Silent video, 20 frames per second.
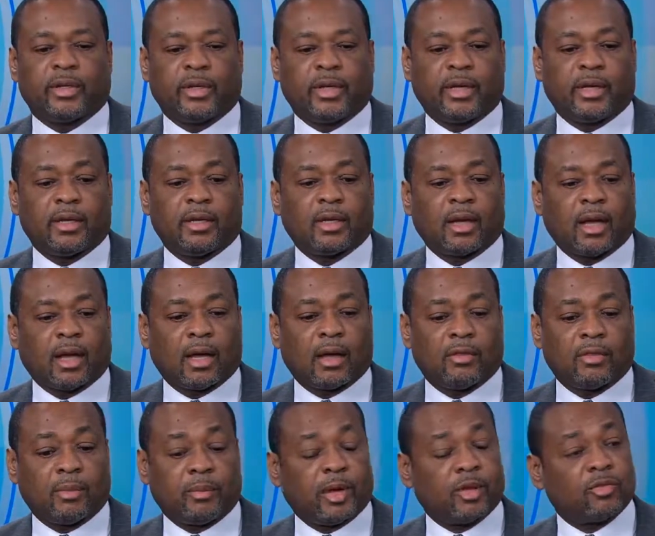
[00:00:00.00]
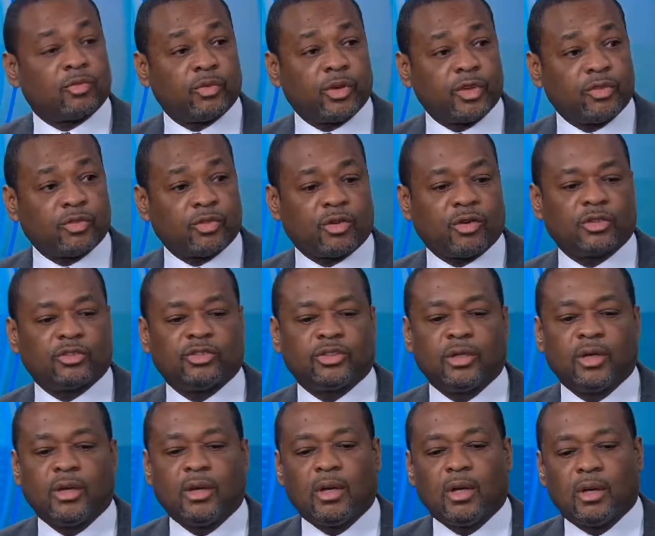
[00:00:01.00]
we need the best research,
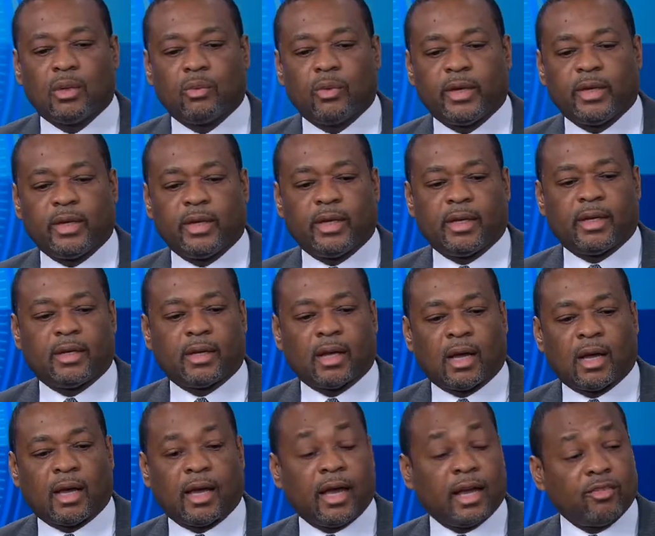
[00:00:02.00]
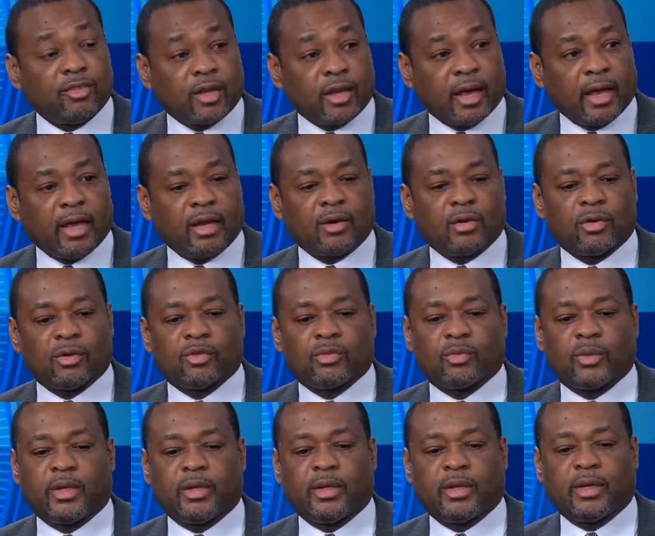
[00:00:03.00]
we need educators, we